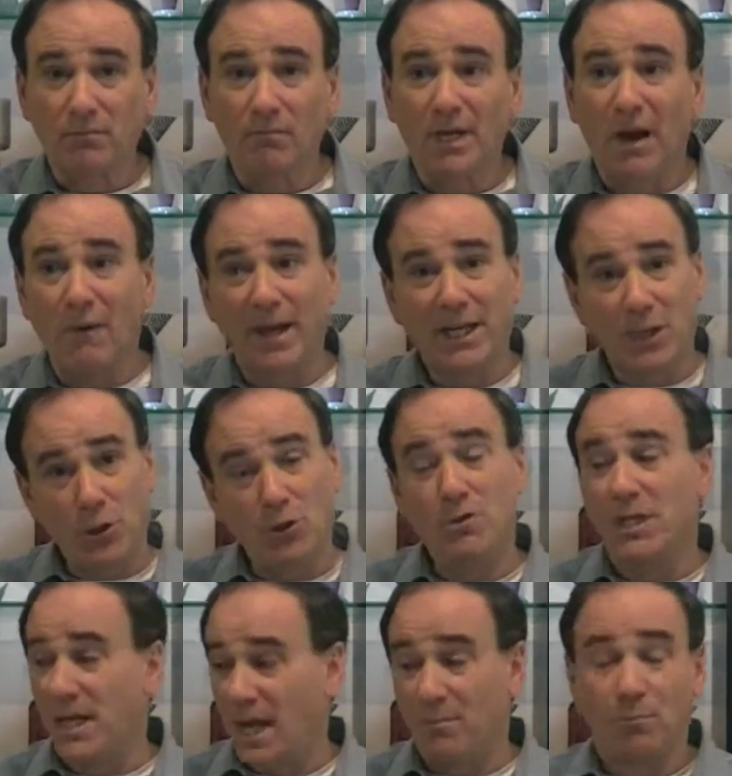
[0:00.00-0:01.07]
Now I can use,
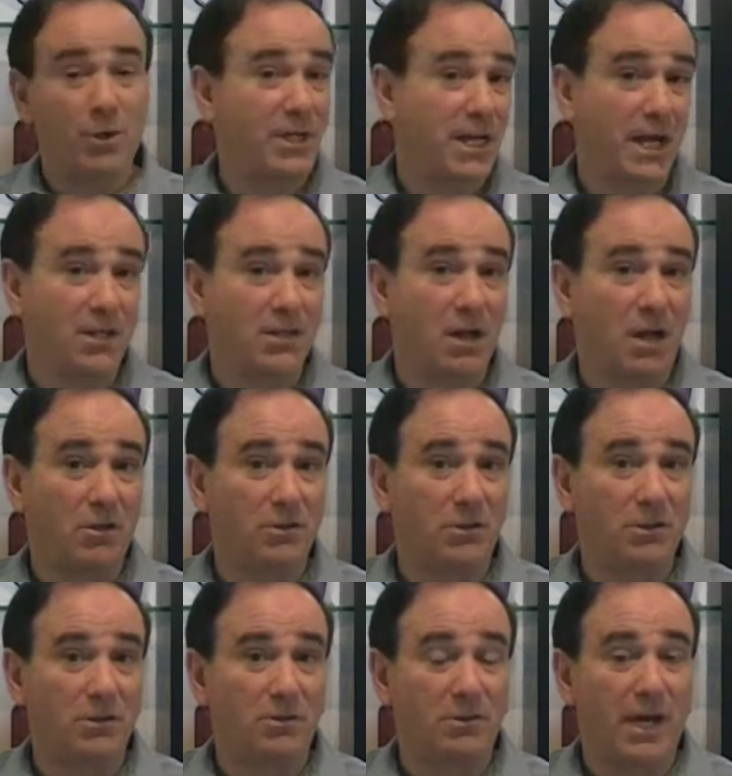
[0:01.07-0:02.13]
again, pre-tax dollars to
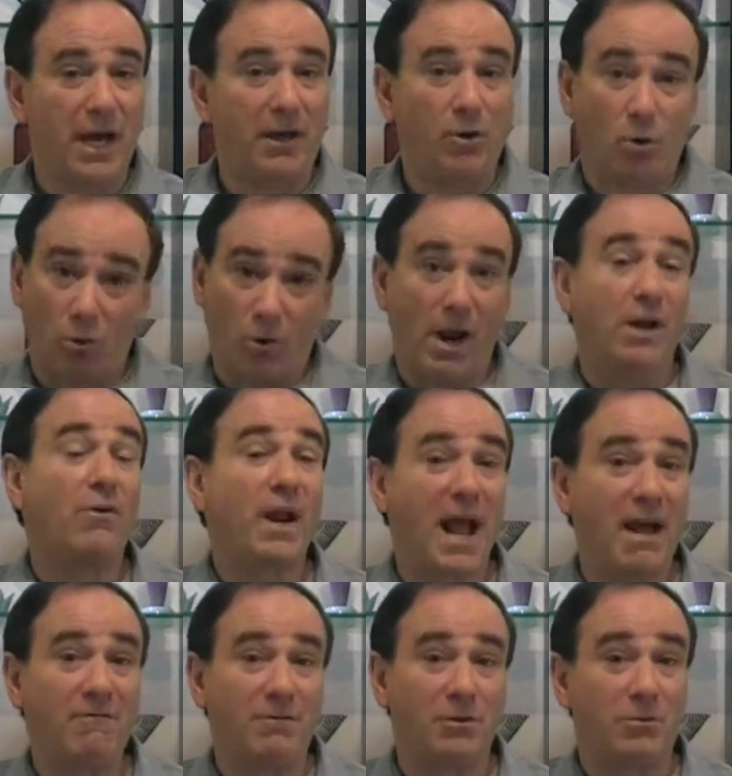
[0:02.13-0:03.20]
do that, or I don't
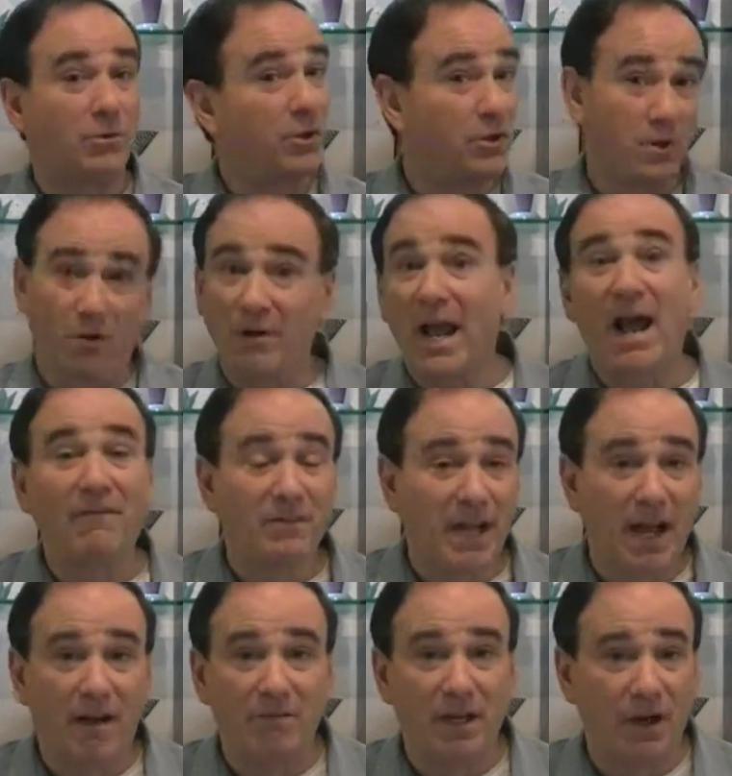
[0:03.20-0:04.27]
have to. You don't have to
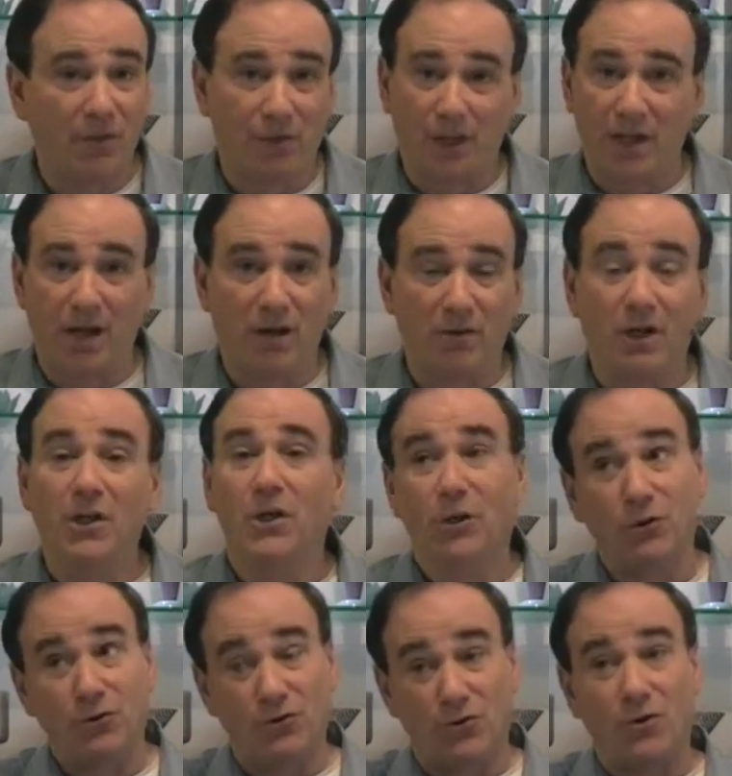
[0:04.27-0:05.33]
have the health account.
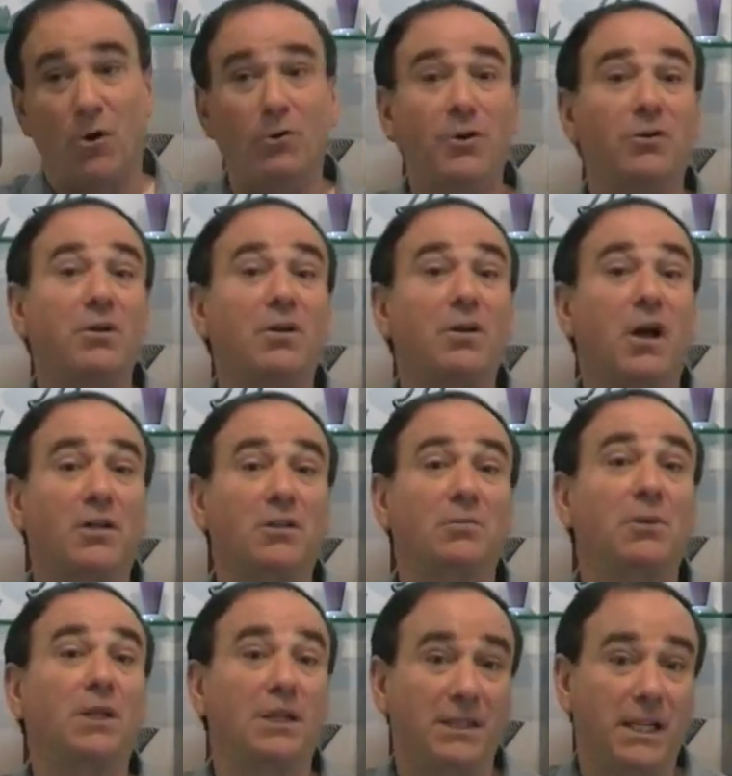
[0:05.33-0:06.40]
You just know your
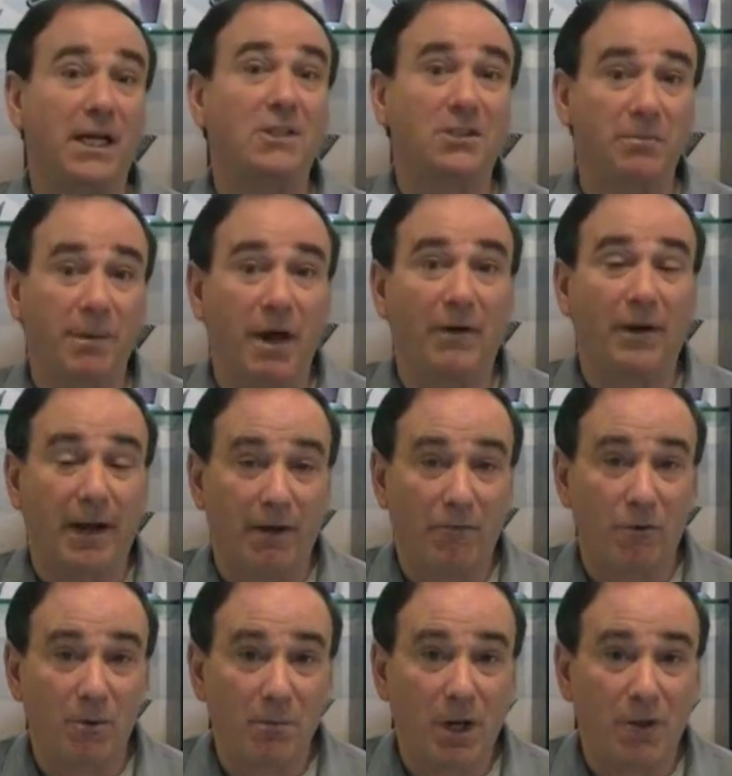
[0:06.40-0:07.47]
deductible is X amount
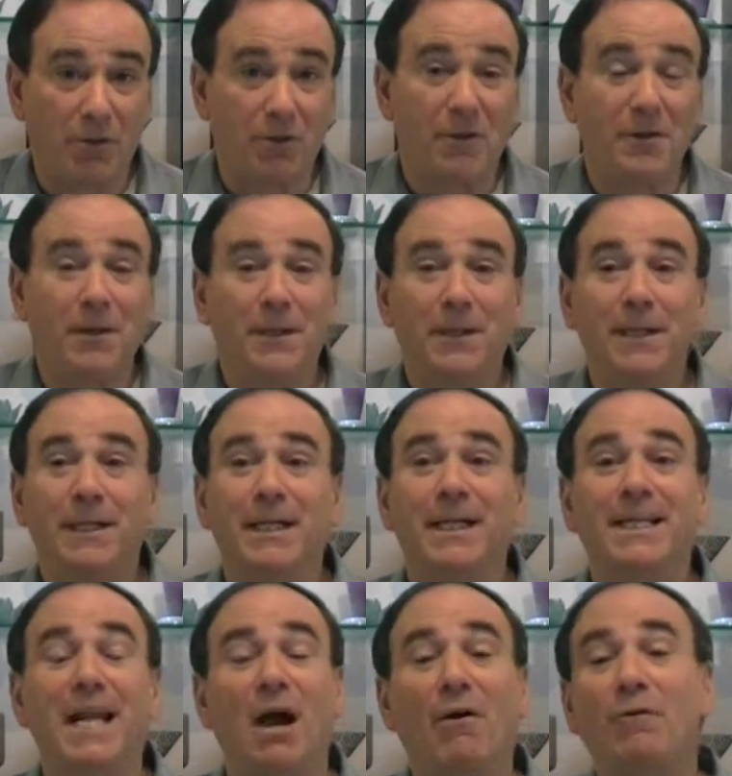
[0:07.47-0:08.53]
every month.
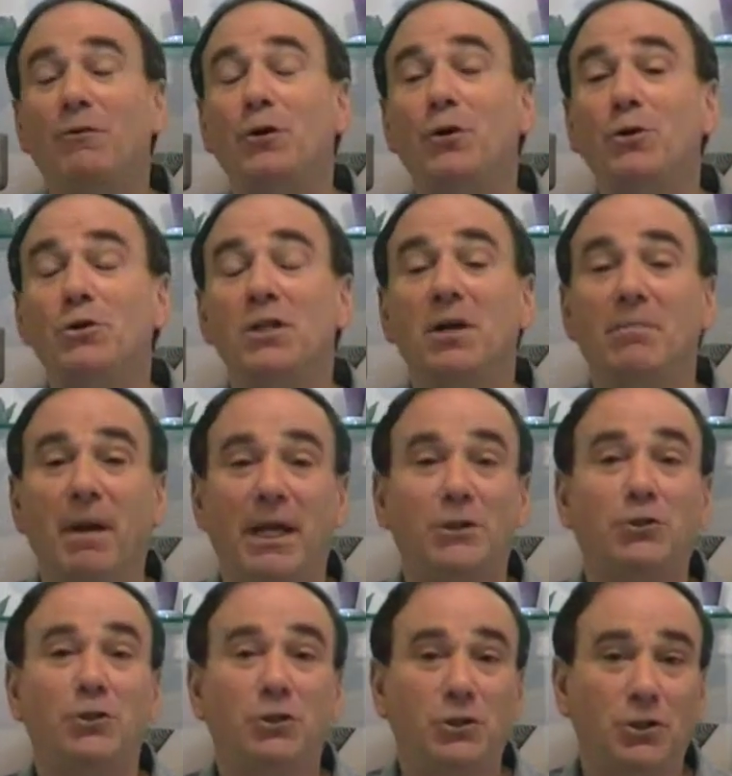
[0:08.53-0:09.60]
Now if you're using a
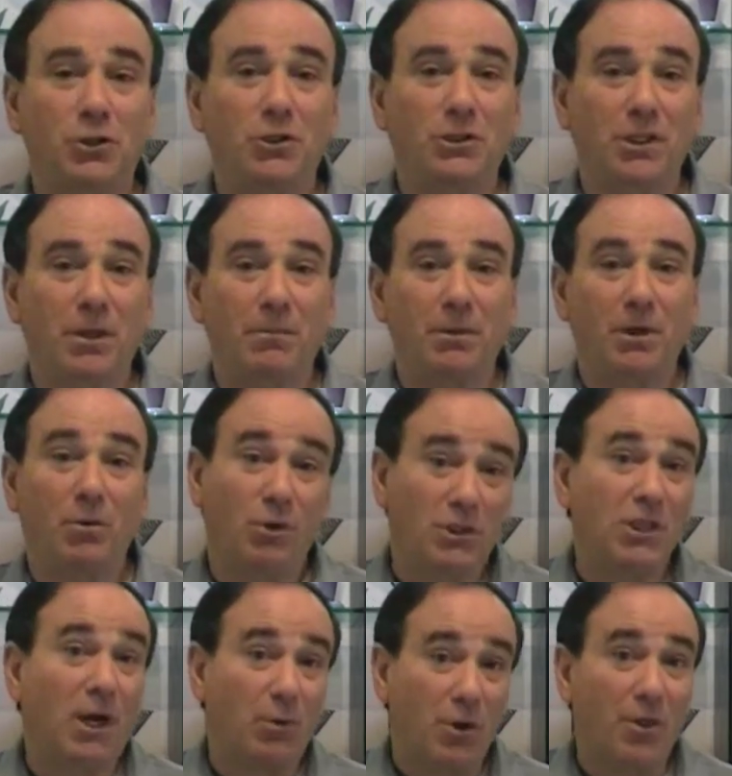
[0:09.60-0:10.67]
major insurance company,
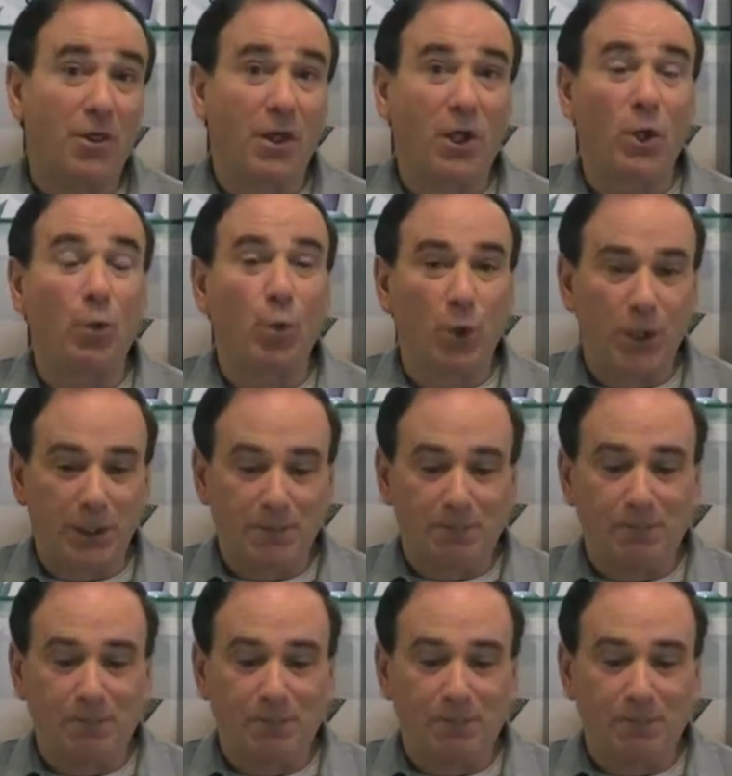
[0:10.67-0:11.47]
which I would think you would,